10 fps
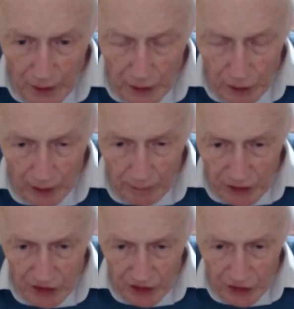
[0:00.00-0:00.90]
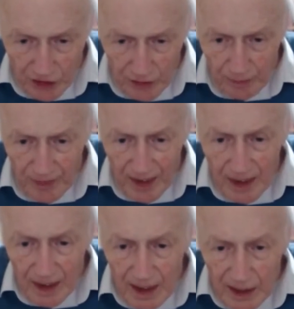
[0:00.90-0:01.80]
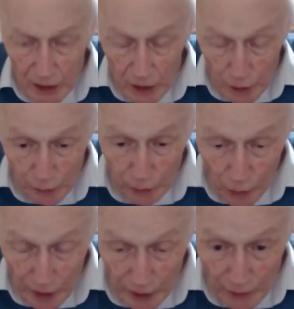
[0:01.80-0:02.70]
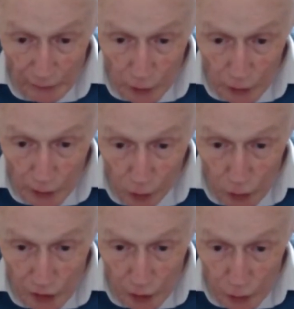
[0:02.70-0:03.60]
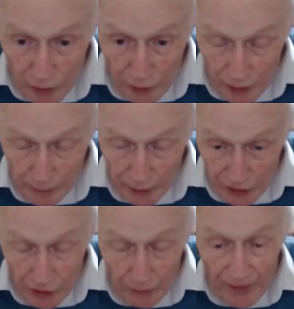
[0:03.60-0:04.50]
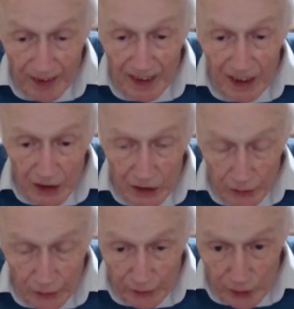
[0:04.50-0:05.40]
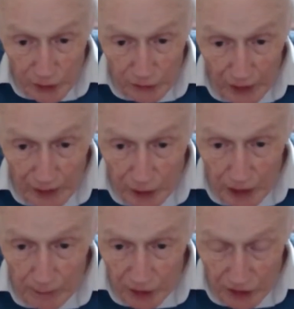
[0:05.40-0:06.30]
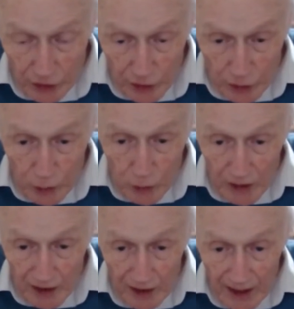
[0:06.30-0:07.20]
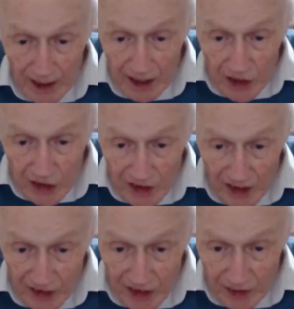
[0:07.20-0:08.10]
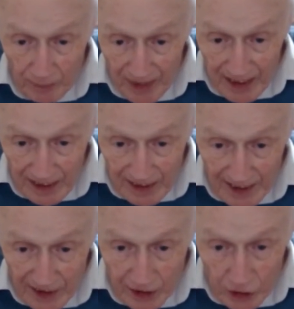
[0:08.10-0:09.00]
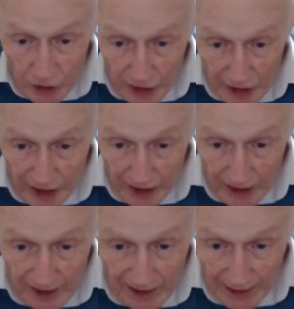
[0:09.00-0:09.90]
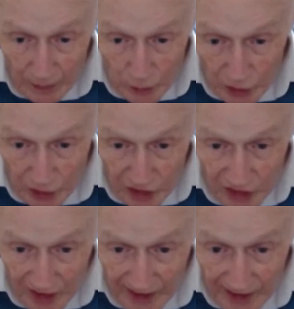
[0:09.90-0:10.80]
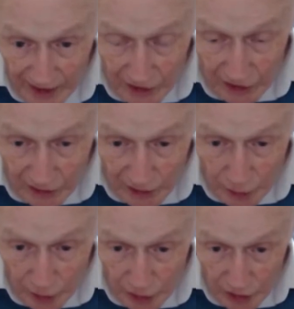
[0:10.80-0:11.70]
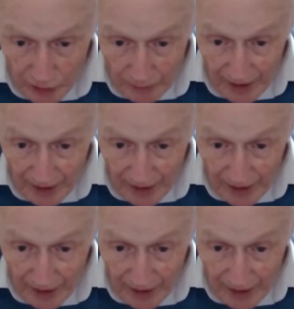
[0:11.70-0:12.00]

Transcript: trimesters, it was a four-year course, so 12 trimesters. So for the first 5 trimesters, you studied Latin and Greek languages and literature.